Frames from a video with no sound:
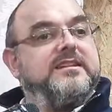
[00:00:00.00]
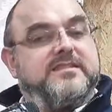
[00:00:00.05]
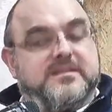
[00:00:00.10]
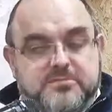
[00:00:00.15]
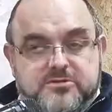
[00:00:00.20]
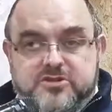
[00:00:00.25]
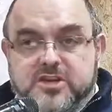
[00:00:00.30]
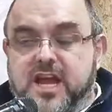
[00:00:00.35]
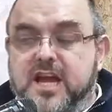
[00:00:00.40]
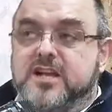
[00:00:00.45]

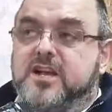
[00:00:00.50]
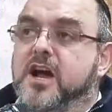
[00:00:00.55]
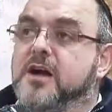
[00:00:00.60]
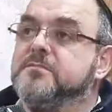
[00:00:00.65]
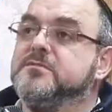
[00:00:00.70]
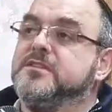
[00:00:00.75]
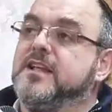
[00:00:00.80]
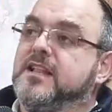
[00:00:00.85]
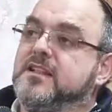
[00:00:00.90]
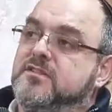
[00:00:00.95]
Till Mashiach
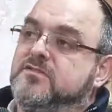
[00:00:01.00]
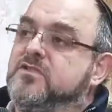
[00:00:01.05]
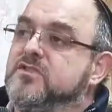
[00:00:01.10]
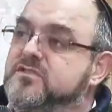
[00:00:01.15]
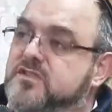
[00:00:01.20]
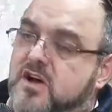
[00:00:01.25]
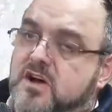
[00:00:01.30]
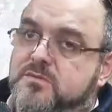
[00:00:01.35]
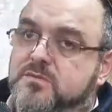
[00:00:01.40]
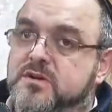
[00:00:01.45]
comes, then of
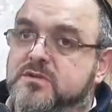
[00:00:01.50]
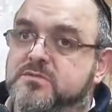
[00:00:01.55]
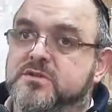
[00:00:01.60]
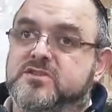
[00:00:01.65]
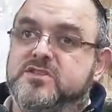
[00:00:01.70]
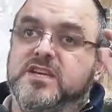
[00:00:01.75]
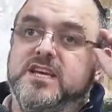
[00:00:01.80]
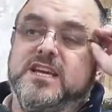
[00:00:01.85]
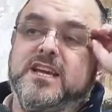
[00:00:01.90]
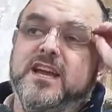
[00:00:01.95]
course the whole world
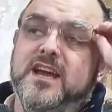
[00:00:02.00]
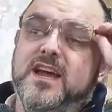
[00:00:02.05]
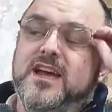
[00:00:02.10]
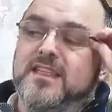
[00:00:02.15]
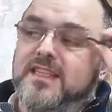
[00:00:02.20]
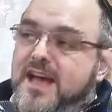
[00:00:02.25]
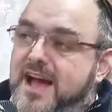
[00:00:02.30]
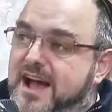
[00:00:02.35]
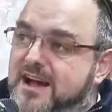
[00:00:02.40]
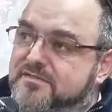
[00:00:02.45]
will see
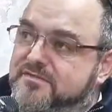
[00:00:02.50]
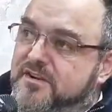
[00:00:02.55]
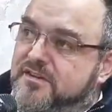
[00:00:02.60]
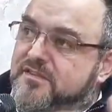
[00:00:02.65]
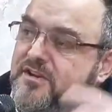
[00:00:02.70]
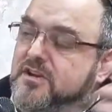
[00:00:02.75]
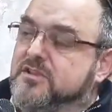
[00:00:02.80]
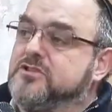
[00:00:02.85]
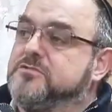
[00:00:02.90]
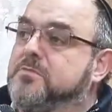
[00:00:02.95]
the Av
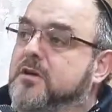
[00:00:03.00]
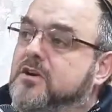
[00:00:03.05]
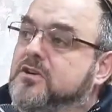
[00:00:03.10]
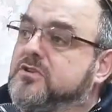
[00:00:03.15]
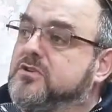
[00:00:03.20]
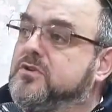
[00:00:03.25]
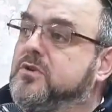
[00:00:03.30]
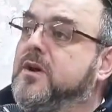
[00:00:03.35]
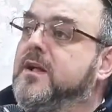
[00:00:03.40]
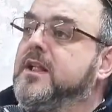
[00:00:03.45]
of HaKadosh
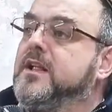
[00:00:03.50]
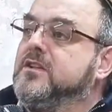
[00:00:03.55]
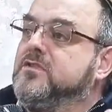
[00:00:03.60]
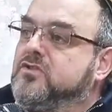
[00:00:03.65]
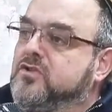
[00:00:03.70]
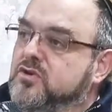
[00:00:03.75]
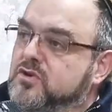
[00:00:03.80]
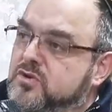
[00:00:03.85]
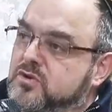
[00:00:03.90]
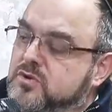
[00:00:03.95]
Baruch Hu
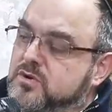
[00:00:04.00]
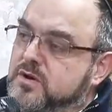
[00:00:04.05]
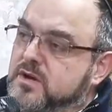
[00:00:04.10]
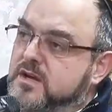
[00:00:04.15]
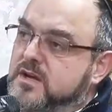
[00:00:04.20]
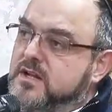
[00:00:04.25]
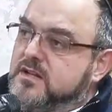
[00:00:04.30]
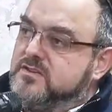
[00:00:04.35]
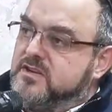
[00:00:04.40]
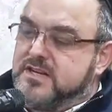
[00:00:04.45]
to
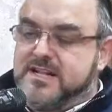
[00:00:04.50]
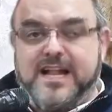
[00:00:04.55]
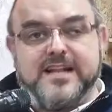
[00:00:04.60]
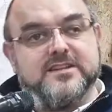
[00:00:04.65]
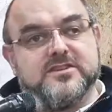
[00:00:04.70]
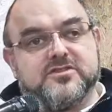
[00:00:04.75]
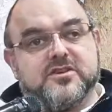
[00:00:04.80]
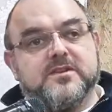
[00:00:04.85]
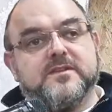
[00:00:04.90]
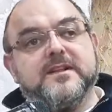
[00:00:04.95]

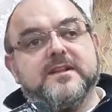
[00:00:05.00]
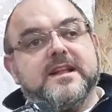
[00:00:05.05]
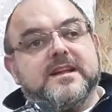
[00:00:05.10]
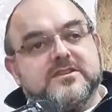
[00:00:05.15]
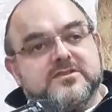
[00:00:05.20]
Klal Yisrael.